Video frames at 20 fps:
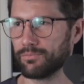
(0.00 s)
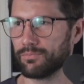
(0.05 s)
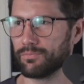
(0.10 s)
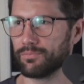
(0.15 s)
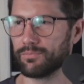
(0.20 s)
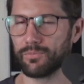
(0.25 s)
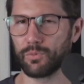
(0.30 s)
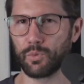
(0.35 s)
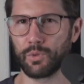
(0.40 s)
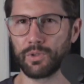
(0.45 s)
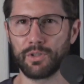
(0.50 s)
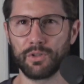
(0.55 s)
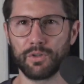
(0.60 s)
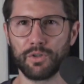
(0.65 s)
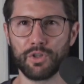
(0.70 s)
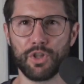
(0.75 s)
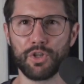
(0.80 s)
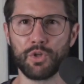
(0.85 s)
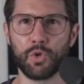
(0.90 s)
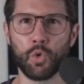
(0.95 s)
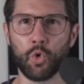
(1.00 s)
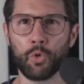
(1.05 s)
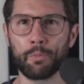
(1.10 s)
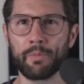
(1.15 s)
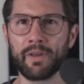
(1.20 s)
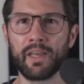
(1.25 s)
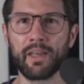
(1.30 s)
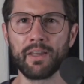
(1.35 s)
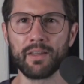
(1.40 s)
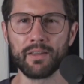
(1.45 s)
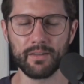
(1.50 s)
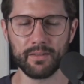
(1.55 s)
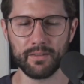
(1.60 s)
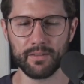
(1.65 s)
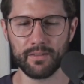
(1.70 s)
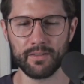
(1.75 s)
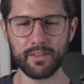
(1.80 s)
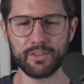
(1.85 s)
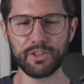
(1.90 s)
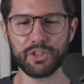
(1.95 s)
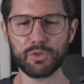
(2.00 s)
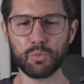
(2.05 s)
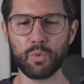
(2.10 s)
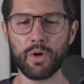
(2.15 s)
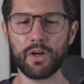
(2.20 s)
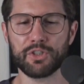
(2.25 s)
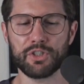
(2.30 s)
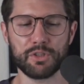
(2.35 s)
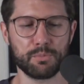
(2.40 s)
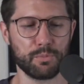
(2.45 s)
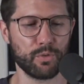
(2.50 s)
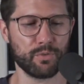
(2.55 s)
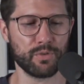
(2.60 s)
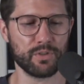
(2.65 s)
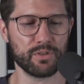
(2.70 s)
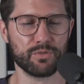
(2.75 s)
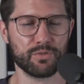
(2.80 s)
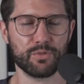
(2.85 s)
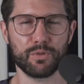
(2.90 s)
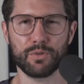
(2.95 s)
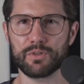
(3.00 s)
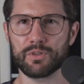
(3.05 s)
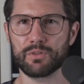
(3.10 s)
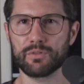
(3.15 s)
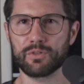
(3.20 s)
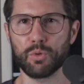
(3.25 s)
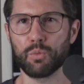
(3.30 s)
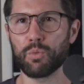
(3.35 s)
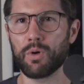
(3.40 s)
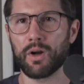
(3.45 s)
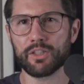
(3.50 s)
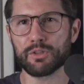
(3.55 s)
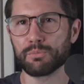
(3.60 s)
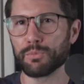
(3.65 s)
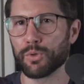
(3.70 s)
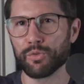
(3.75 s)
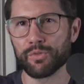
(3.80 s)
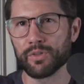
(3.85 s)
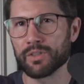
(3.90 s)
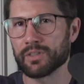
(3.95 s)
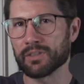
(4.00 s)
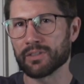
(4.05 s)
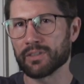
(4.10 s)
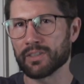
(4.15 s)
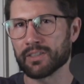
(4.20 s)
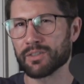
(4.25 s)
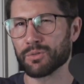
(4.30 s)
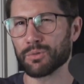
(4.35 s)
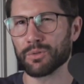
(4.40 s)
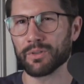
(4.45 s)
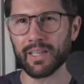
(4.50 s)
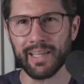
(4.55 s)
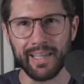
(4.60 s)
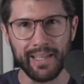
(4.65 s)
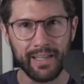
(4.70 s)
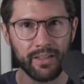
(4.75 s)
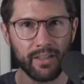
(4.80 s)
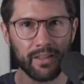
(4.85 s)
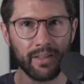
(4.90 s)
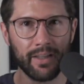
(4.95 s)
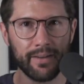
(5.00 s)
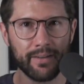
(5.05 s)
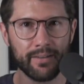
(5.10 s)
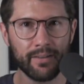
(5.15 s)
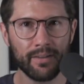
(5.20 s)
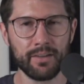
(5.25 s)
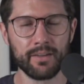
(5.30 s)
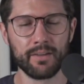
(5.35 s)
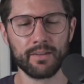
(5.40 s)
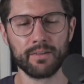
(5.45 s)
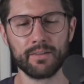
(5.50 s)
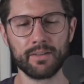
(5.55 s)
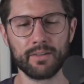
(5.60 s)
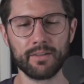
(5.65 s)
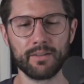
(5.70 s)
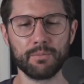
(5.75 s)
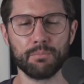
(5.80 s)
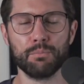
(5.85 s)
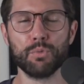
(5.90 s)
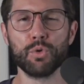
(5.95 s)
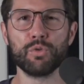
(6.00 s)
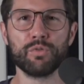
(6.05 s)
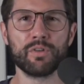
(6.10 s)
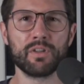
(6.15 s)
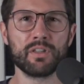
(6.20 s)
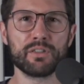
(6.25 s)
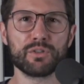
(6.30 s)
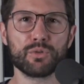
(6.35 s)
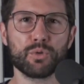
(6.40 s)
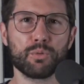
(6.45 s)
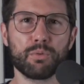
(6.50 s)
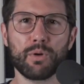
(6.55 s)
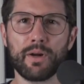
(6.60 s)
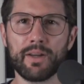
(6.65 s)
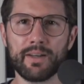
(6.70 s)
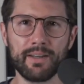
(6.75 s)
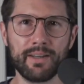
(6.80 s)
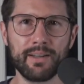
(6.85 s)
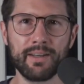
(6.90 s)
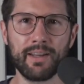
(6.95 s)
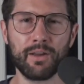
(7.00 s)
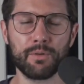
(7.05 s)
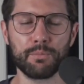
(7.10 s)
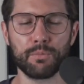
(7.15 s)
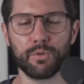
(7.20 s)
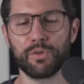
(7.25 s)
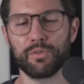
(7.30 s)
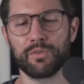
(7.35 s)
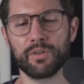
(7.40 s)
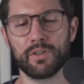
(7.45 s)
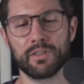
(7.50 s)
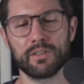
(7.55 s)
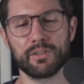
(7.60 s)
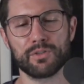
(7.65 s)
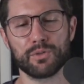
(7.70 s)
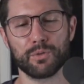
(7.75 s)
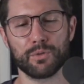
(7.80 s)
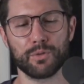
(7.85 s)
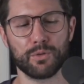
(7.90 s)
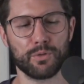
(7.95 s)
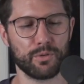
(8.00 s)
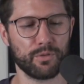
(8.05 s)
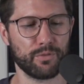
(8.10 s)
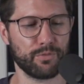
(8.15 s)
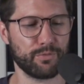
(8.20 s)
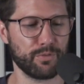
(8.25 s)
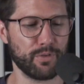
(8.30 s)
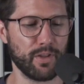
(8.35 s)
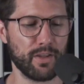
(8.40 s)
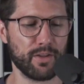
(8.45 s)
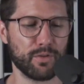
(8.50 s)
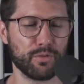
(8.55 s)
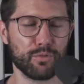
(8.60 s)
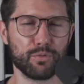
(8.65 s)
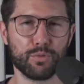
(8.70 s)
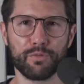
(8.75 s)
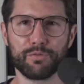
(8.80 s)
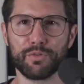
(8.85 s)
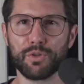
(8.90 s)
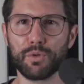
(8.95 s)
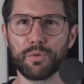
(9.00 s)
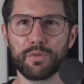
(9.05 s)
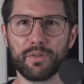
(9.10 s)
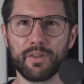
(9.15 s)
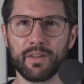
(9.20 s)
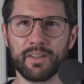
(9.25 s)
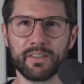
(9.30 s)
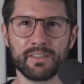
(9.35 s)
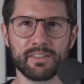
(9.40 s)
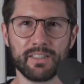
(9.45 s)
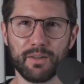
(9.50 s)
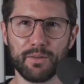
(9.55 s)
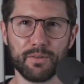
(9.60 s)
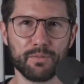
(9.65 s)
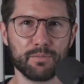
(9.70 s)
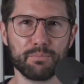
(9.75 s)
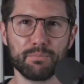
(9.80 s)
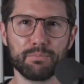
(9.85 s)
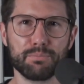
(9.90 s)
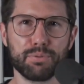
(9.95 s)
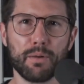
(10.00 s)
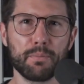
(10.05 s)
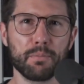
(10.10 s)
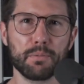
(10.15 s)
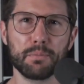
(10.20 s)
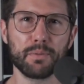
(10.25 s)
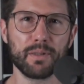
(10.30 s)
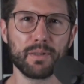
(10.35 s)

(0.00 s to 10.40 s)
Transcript: normie that just watches movies to watch movies and isn't really into like movies or breaking down movies, or if they could review things, they would probably